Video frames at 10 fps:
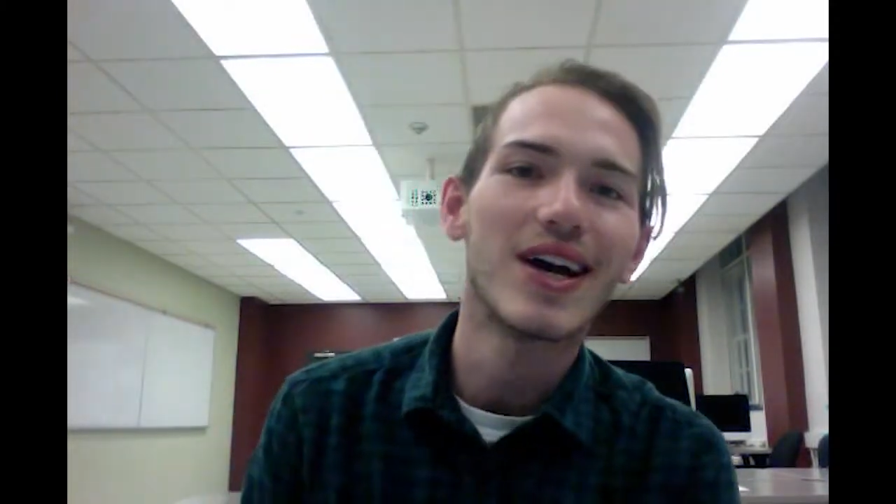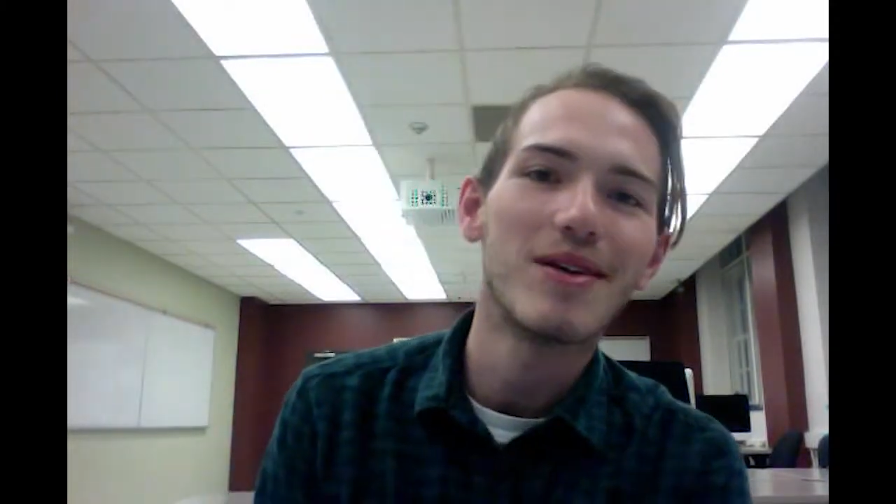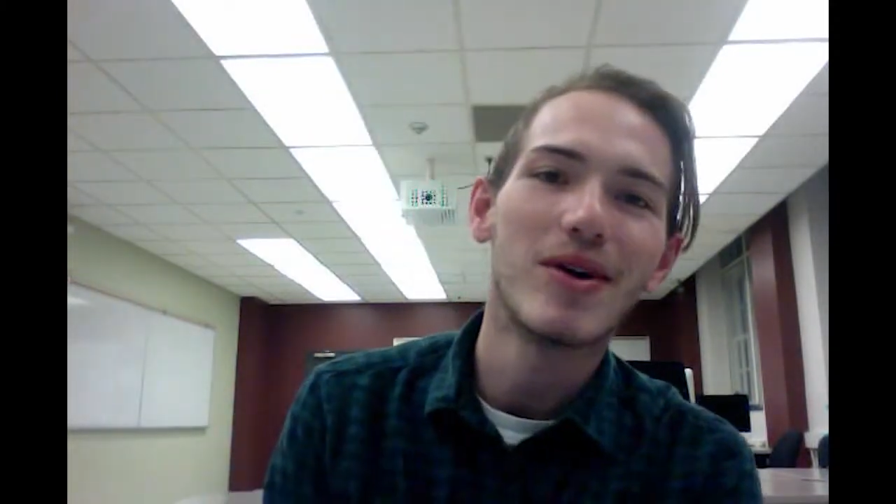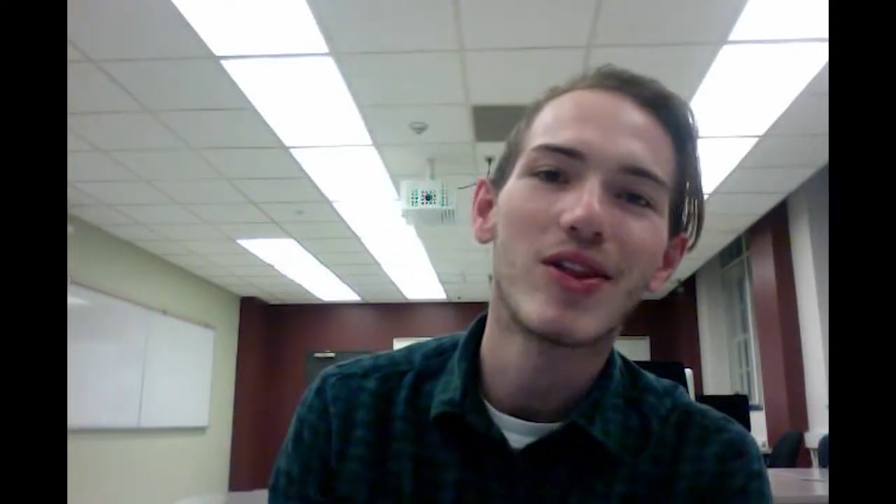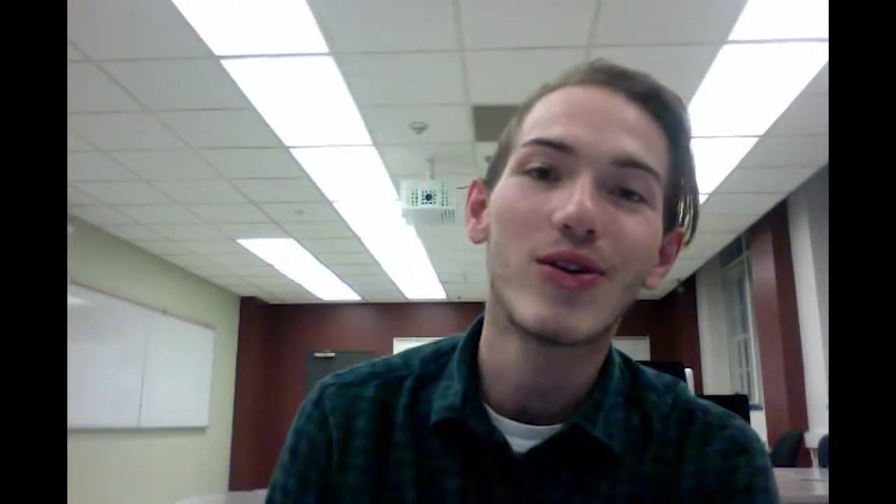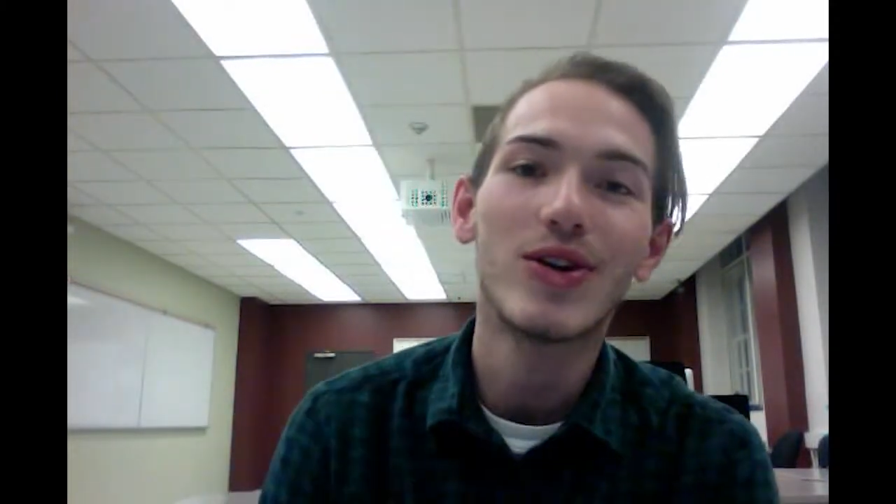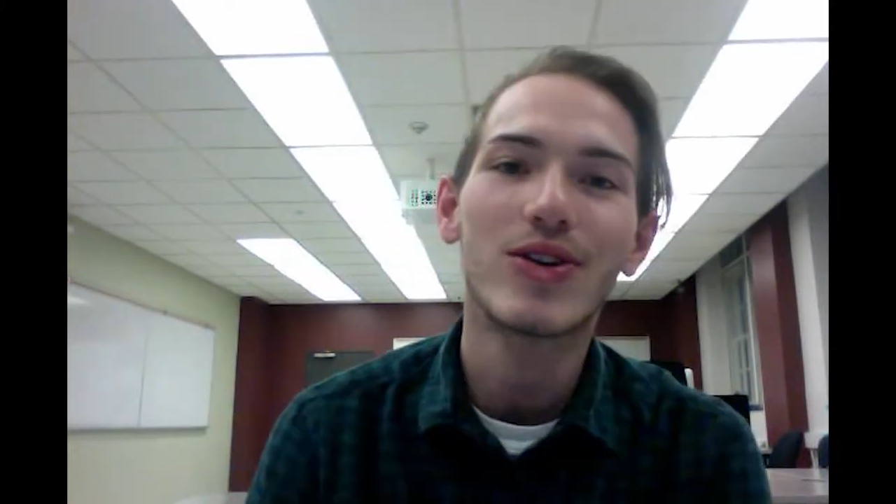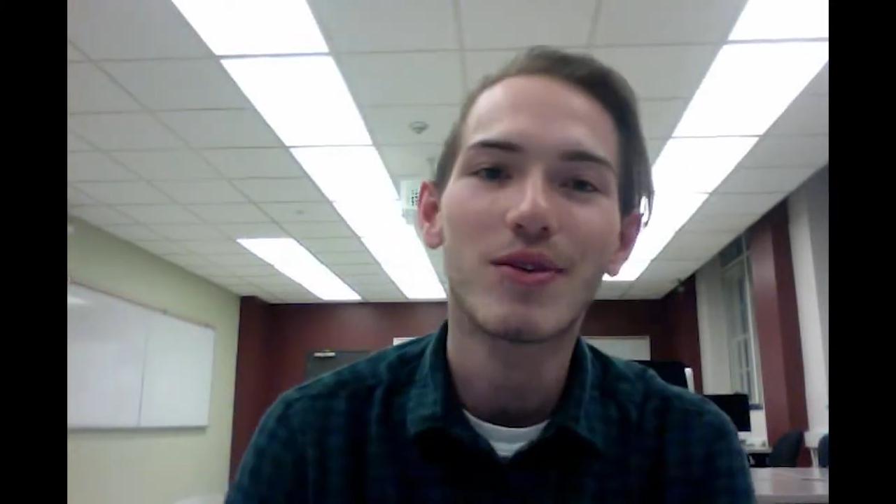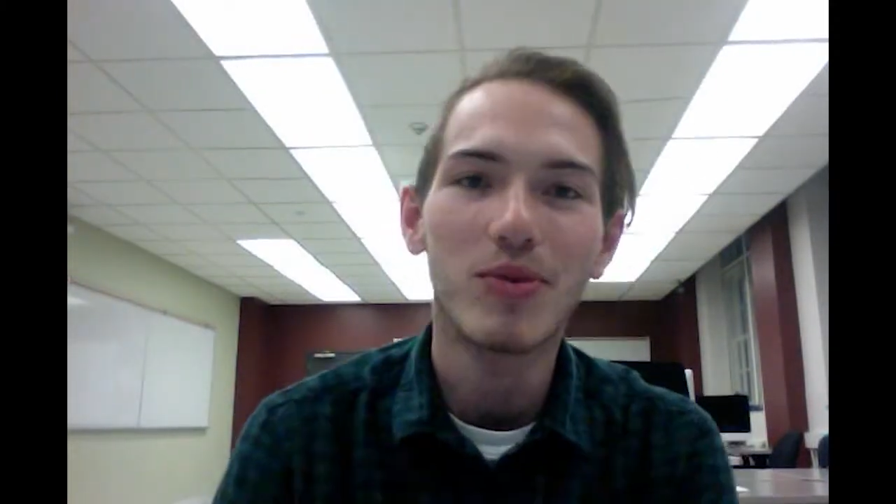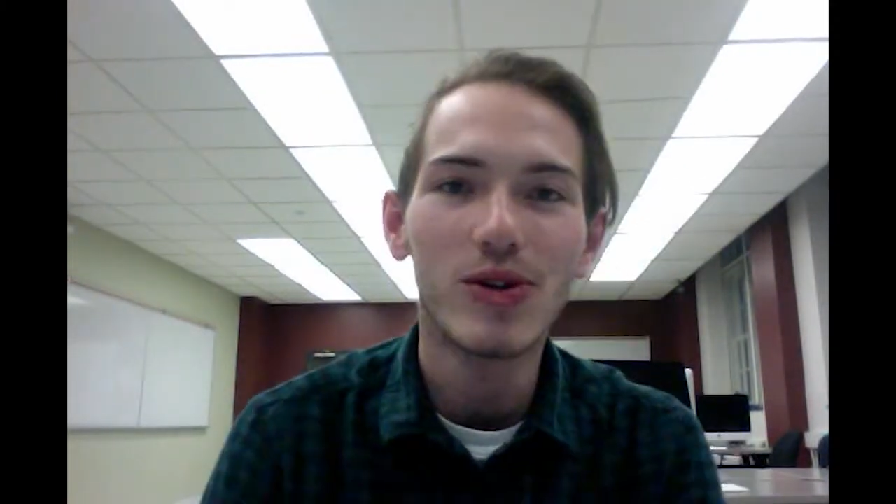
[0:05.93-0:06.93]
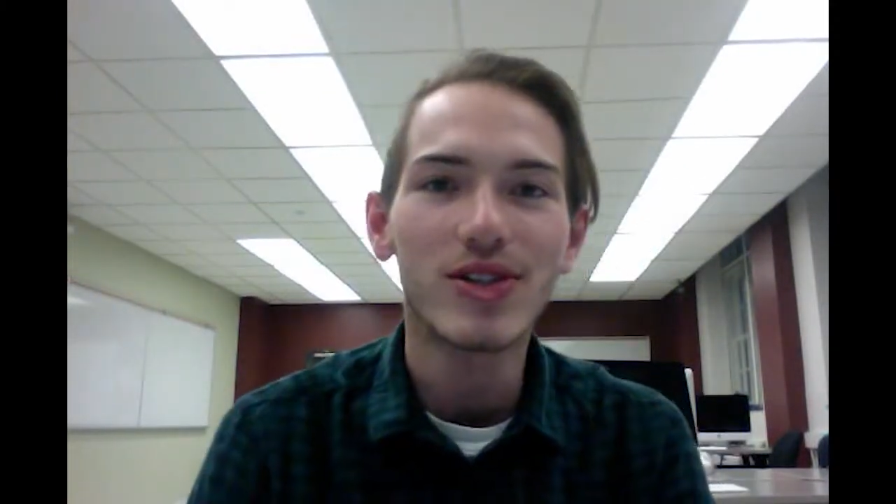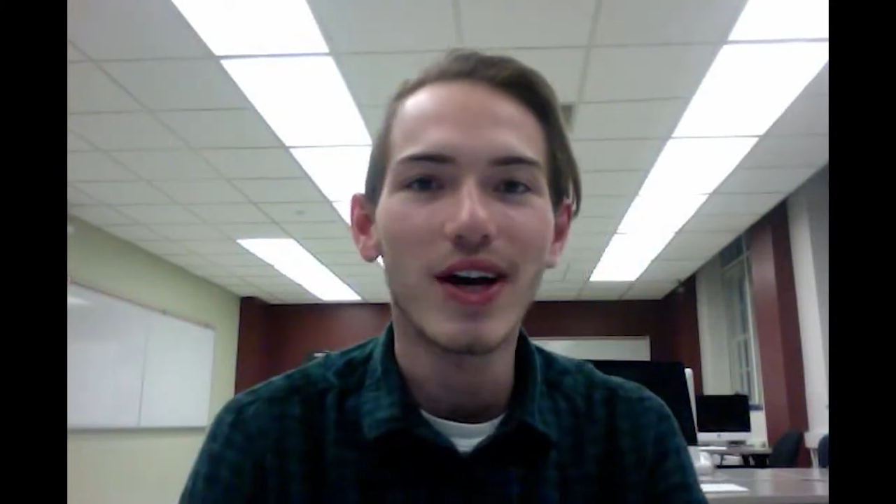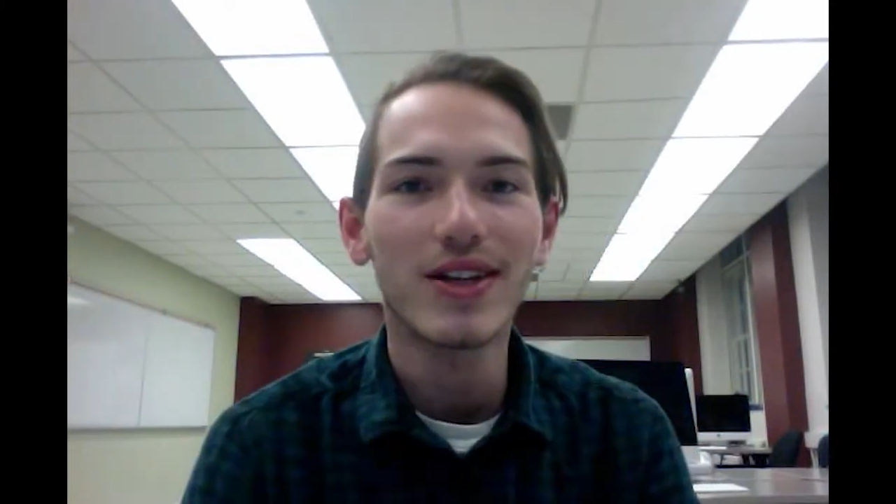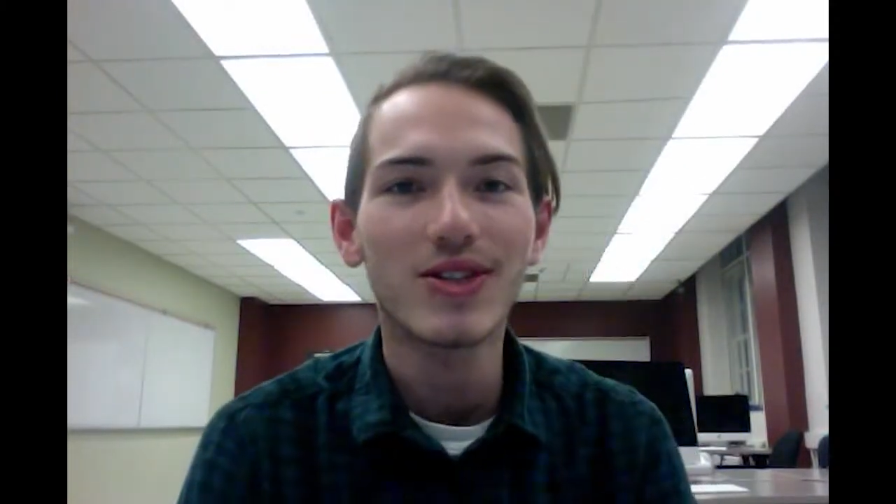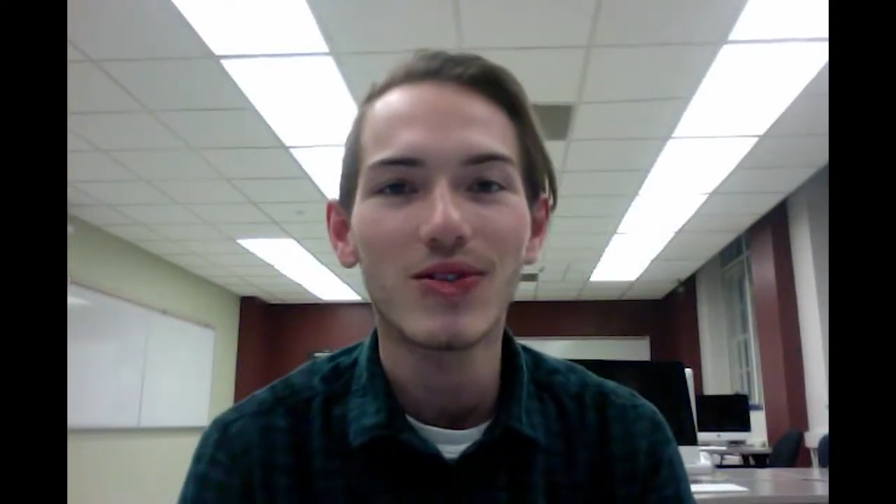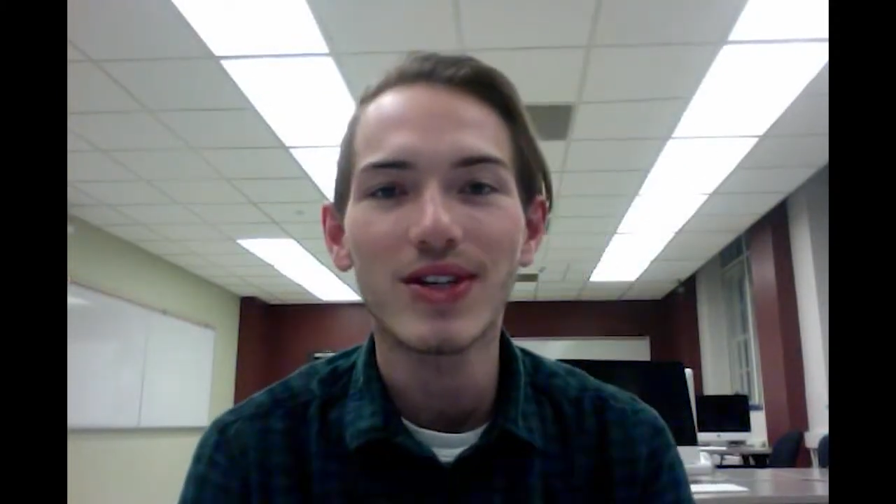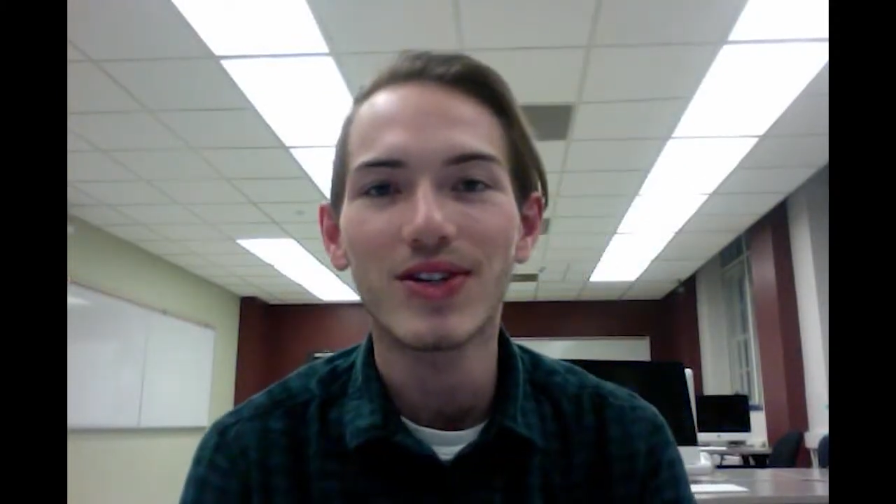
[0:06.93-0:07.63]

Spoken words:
I'm a third-year computer science student